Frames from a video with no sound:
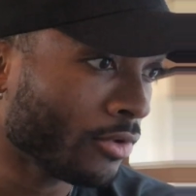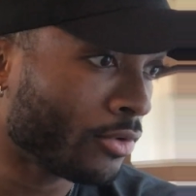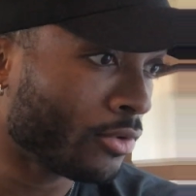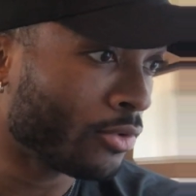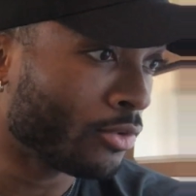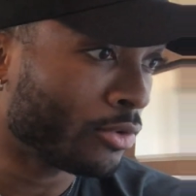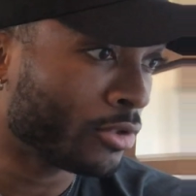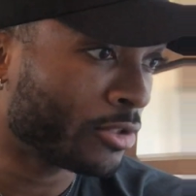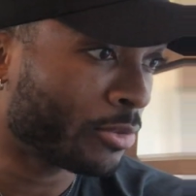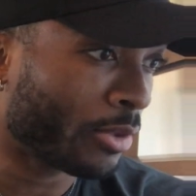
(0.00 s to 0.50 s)

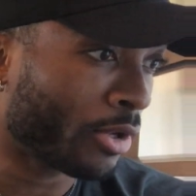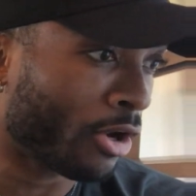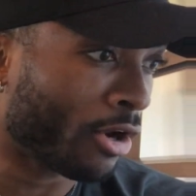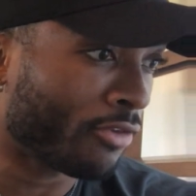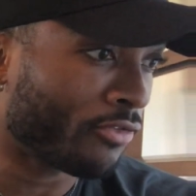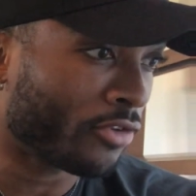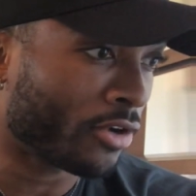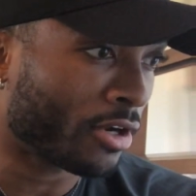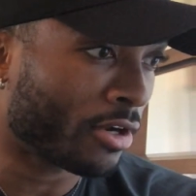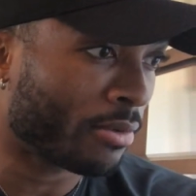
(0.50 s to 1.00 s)
Oh, spin
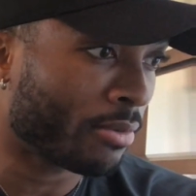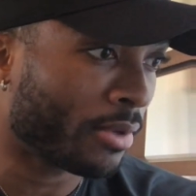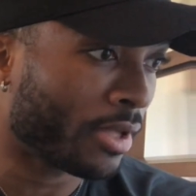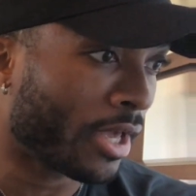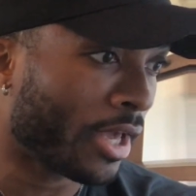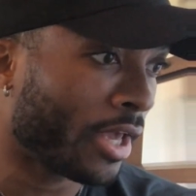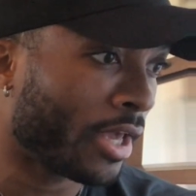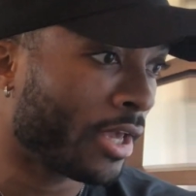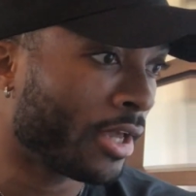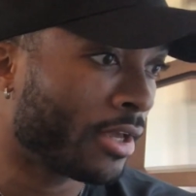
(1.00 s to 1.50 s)
off on him,
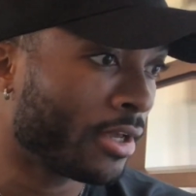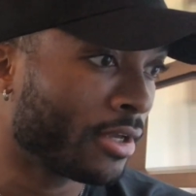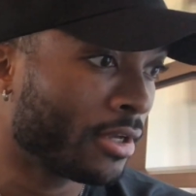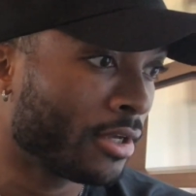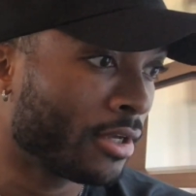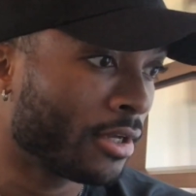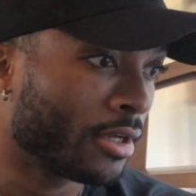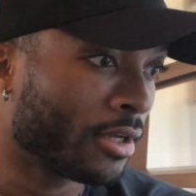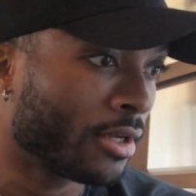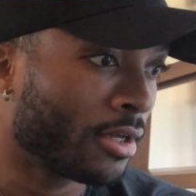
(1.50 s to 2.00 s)
hey.
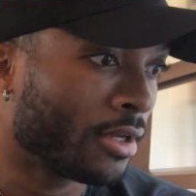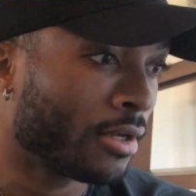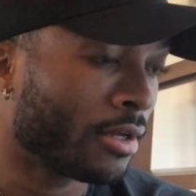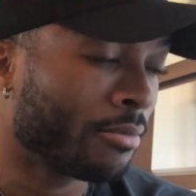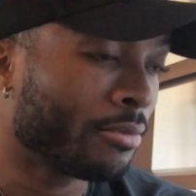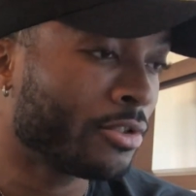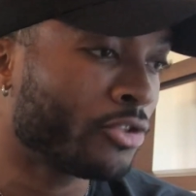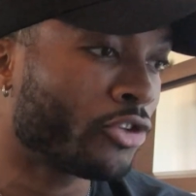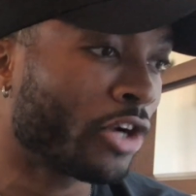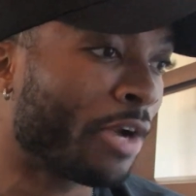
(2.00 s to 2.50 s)

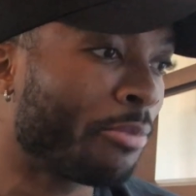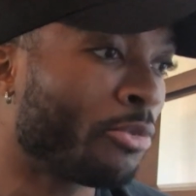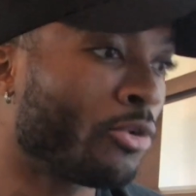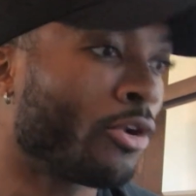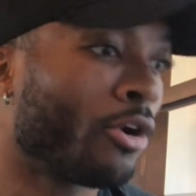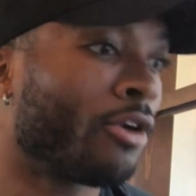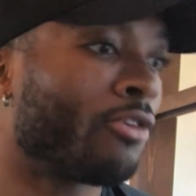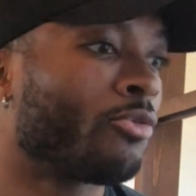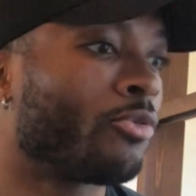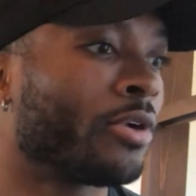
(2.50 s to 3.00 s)
I'm gonna drop you
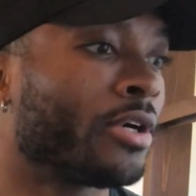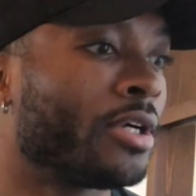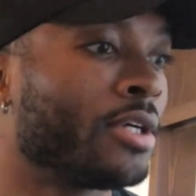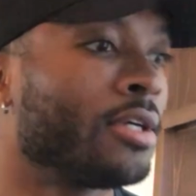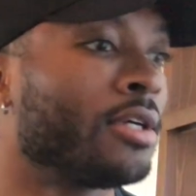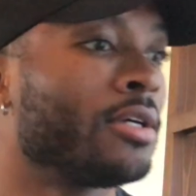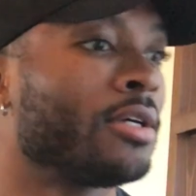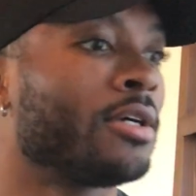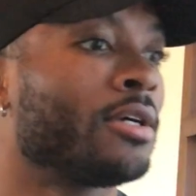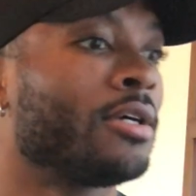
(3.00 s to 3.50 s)
off one.
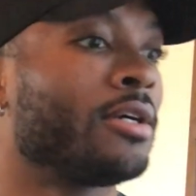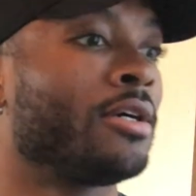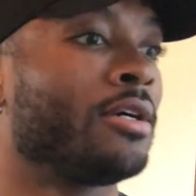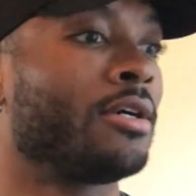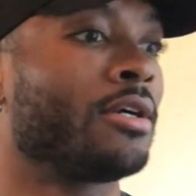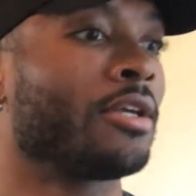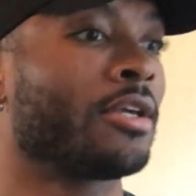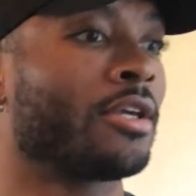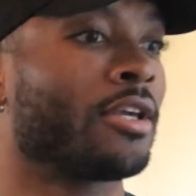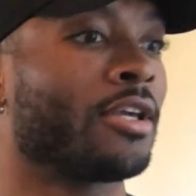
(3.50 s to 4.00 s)

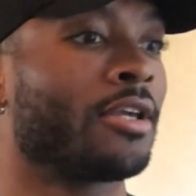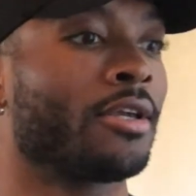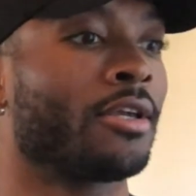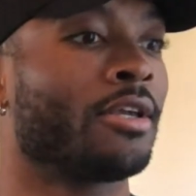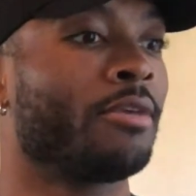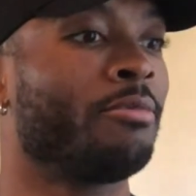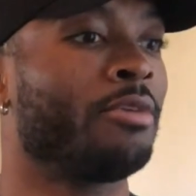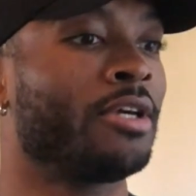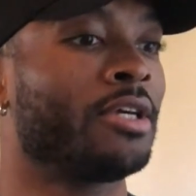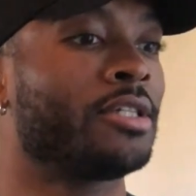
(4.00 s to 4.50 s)

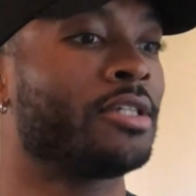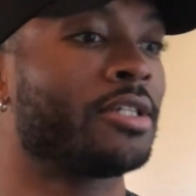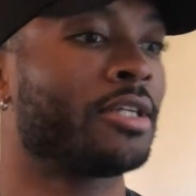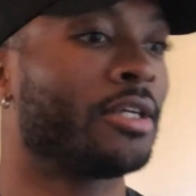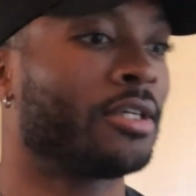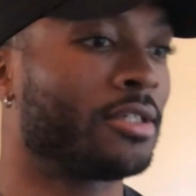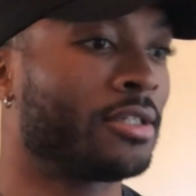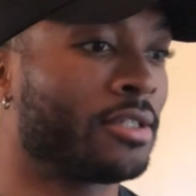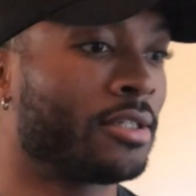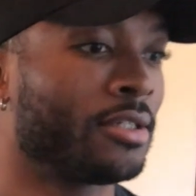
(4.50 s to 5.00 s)
Give me an
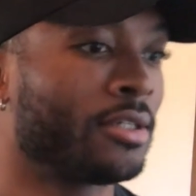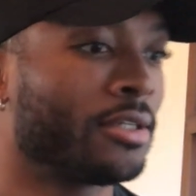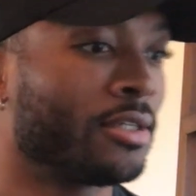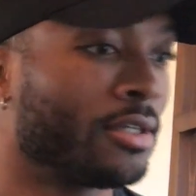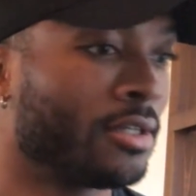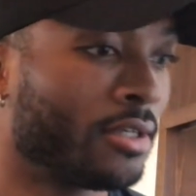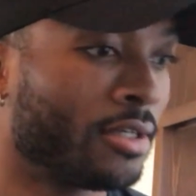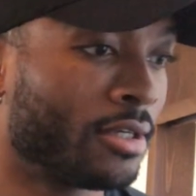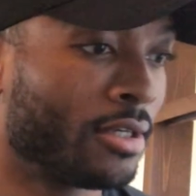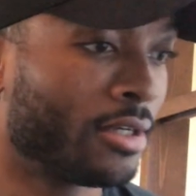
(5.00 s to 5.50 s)
assist.
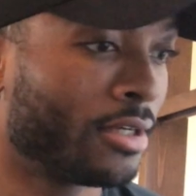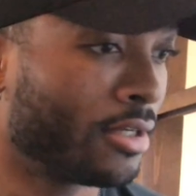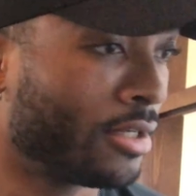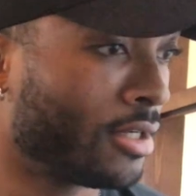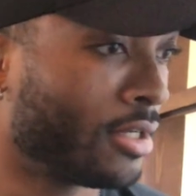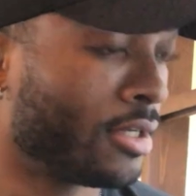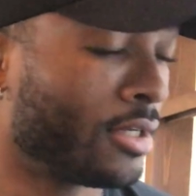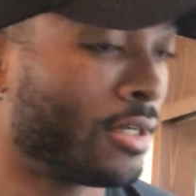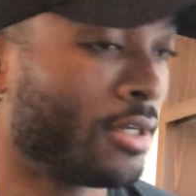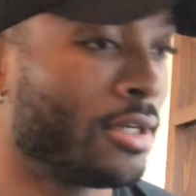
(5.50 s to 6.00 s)

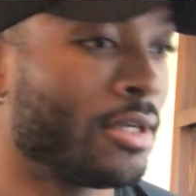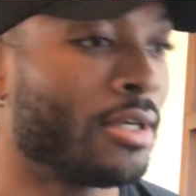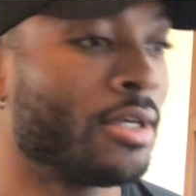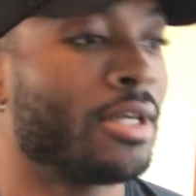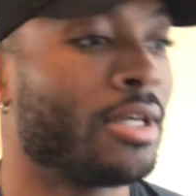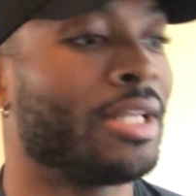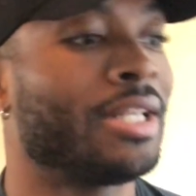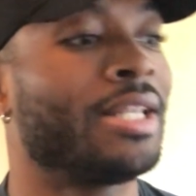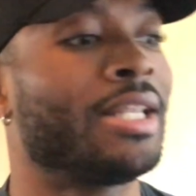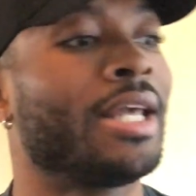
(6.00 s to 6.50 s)

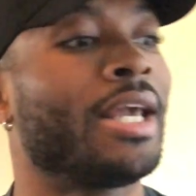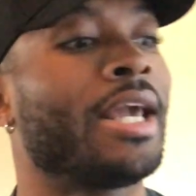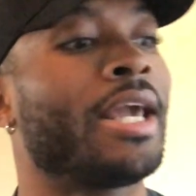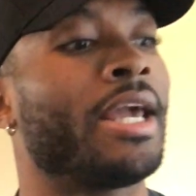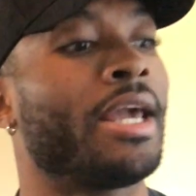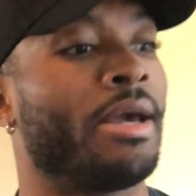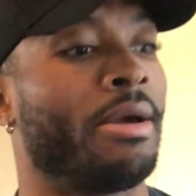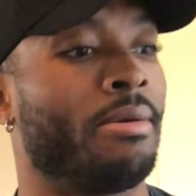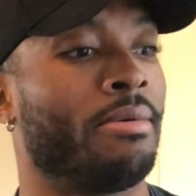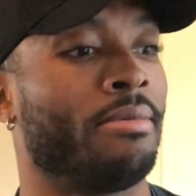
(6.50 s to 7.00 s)

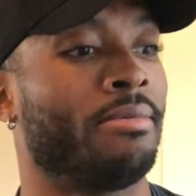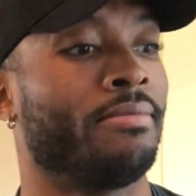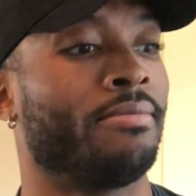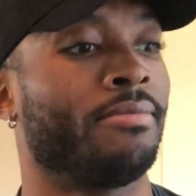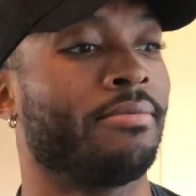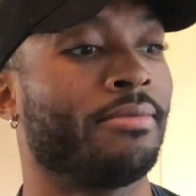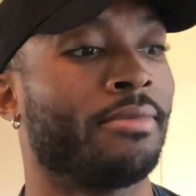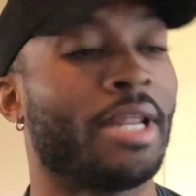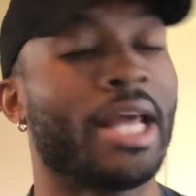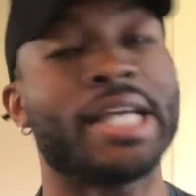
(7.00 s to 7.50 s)
Damn,
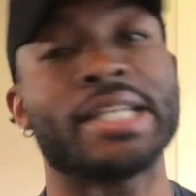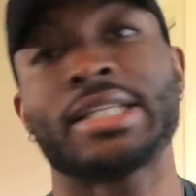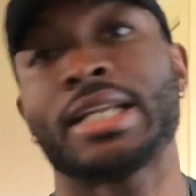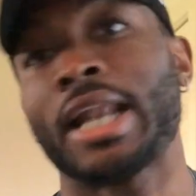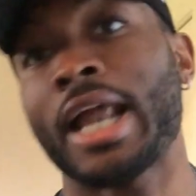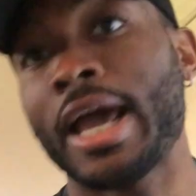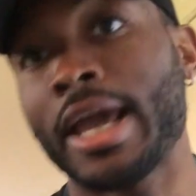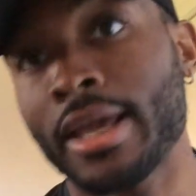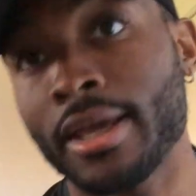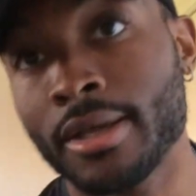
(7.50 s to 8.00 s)
that's
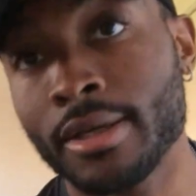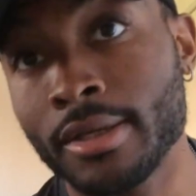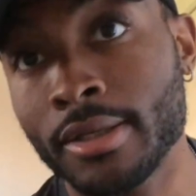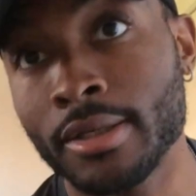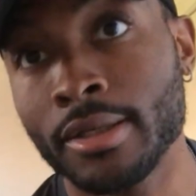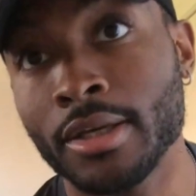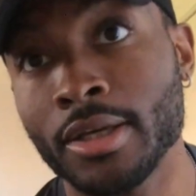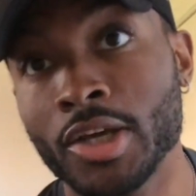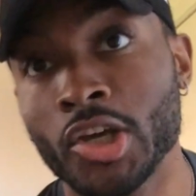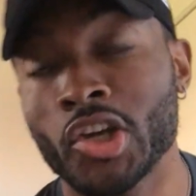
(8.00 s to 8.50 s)
light.
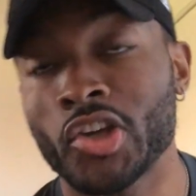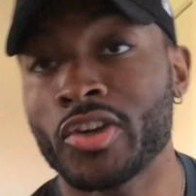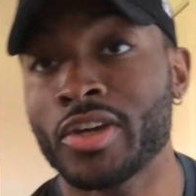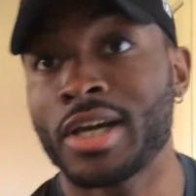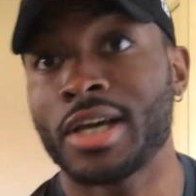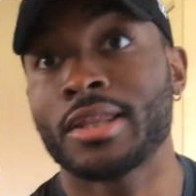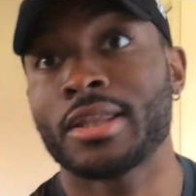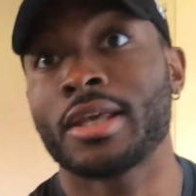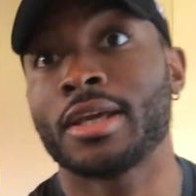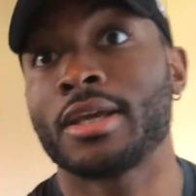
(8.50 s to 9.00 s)
You
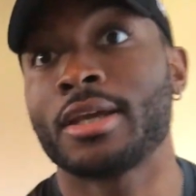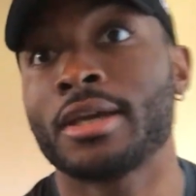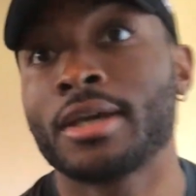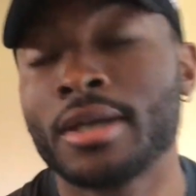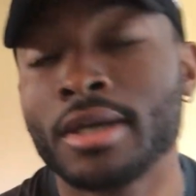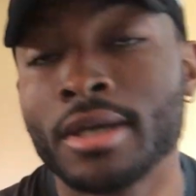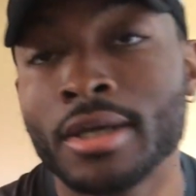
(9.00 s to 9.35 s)
gotta think.